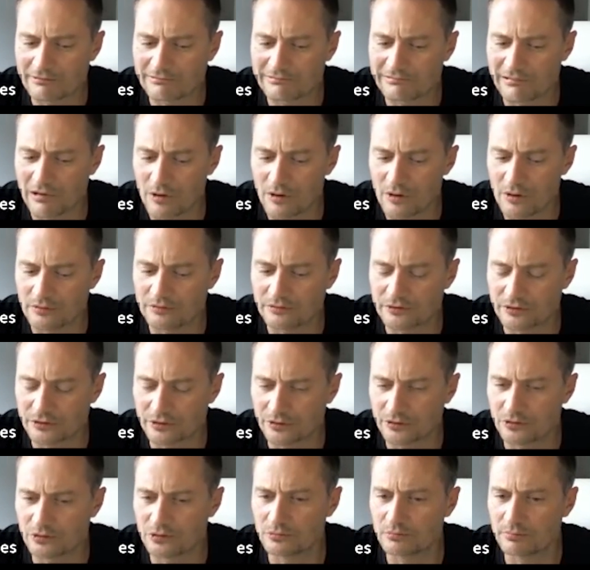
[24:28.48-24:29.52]
grown
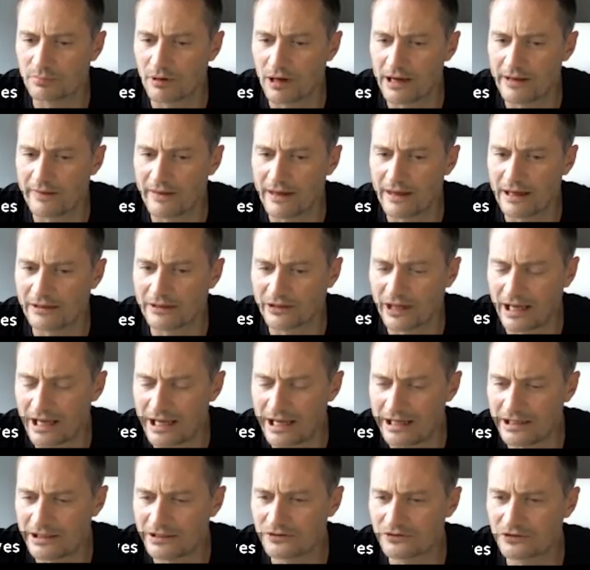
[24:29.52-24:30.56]
to by that
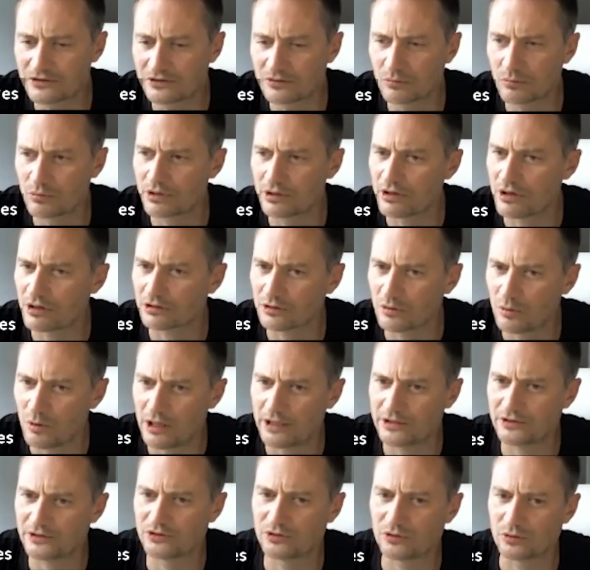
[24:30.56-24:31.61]
age, we're not
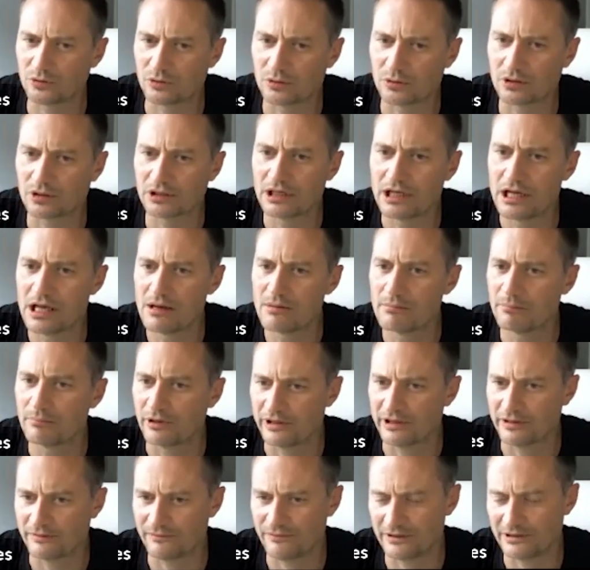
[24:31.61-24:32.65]
quite sure.
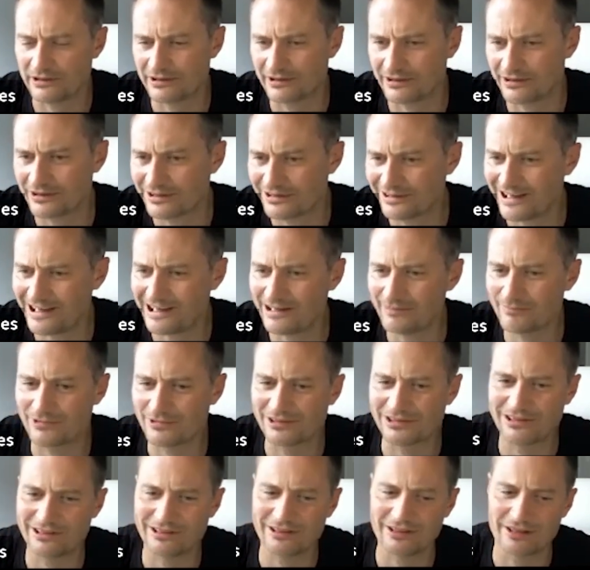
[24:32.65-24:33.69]
But if it's the same
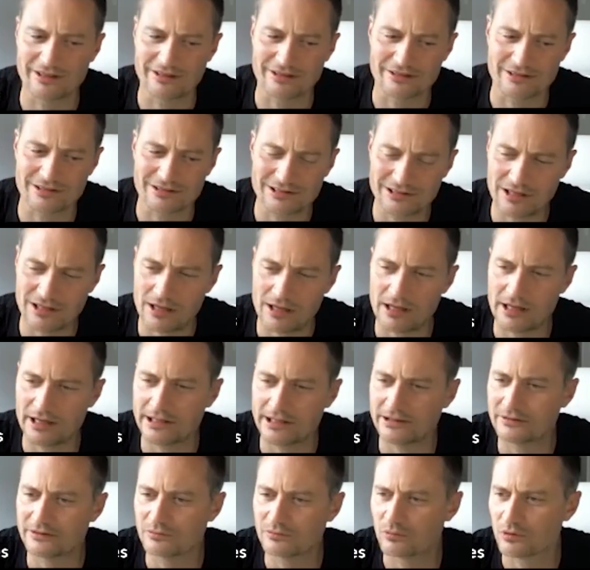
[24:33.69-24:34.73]
as the other
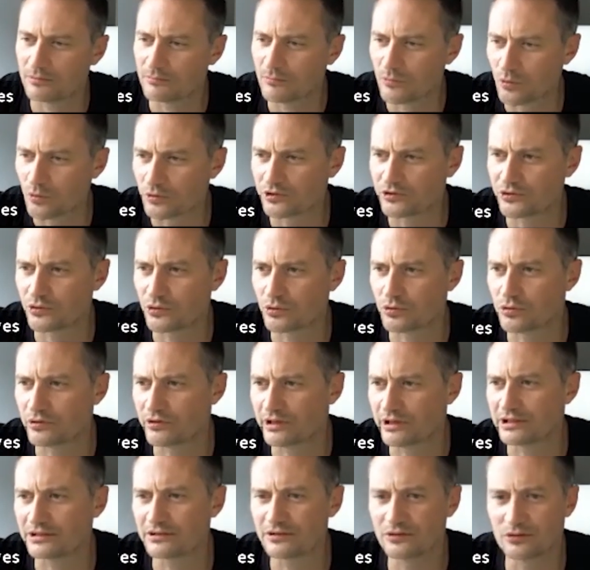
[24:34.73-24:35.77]
side, we're more sure
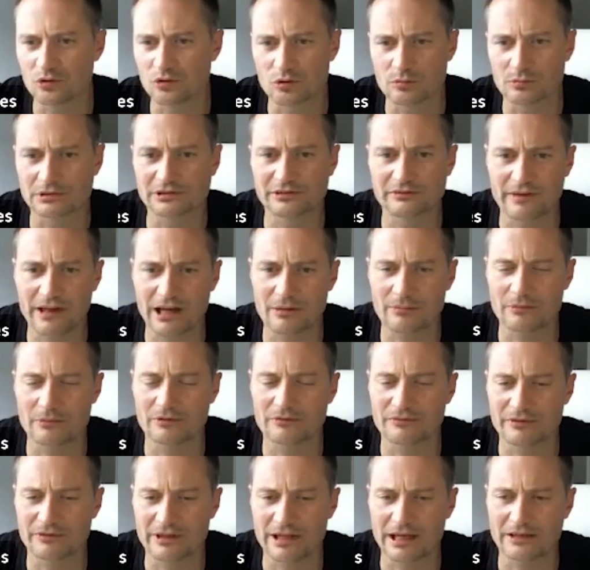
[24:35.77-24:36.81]
that it's normal
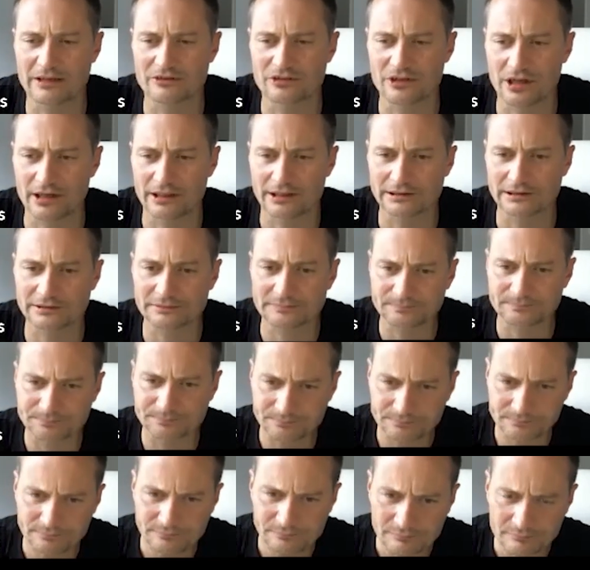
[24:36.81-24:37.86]
development for that child.
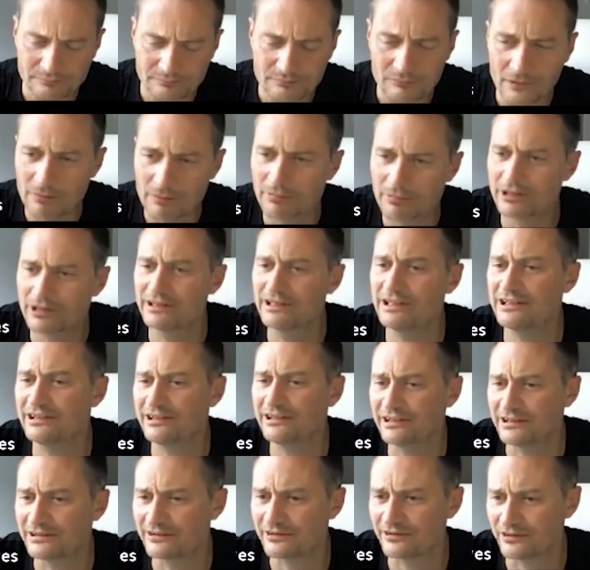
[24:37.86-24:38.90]
But in this
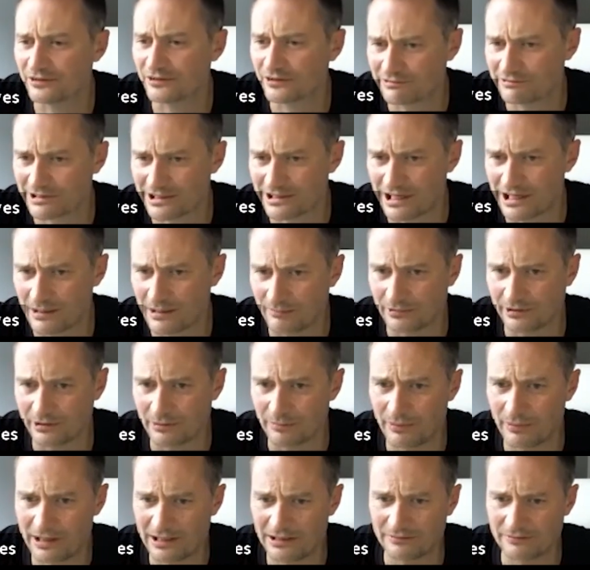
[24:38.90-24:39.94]
instance, for example, in the
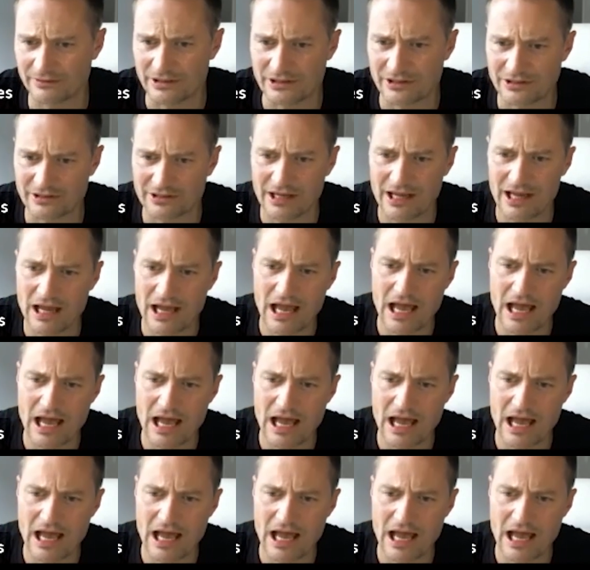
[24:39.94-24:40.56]
pelvis,